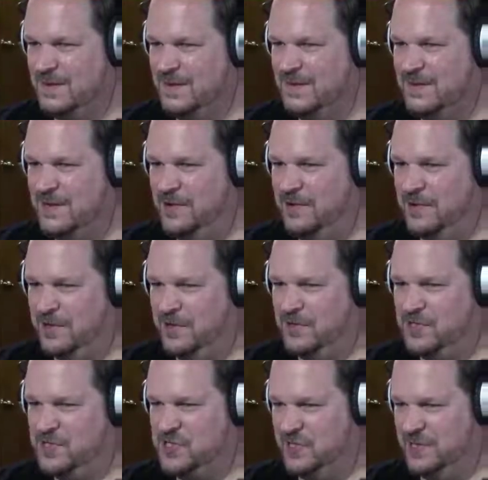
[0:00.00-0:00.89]
There we go,
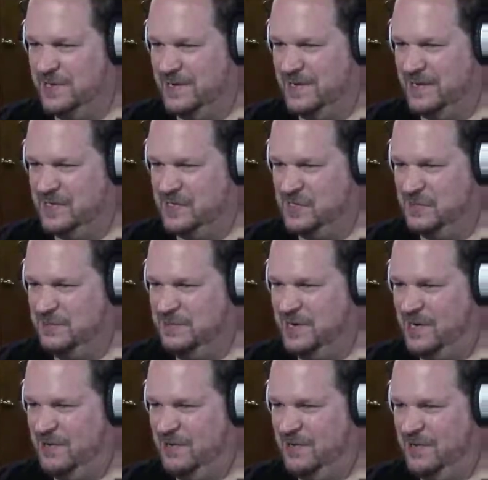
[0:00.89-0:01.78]
you see I got to
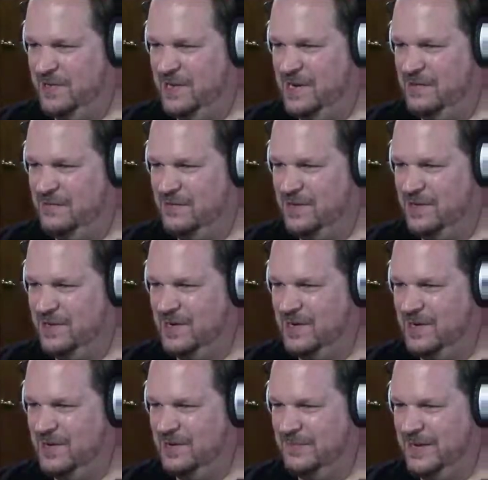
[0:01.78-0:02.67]
parry that one
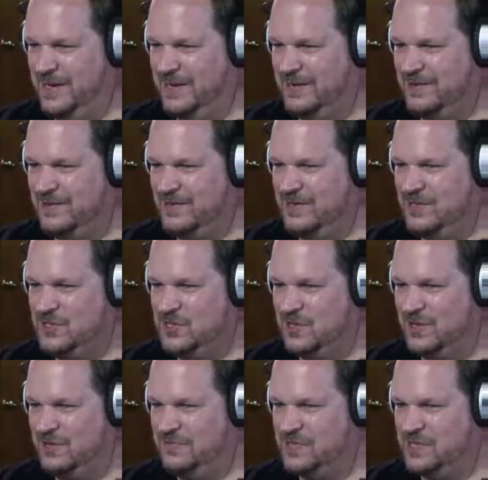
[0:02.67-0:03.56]
automatically, so
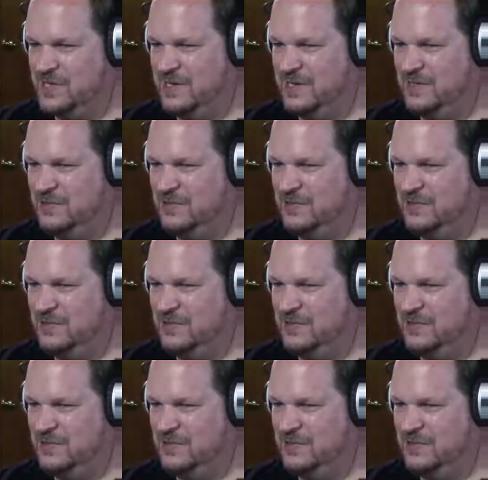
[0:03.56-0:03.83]
that was kind of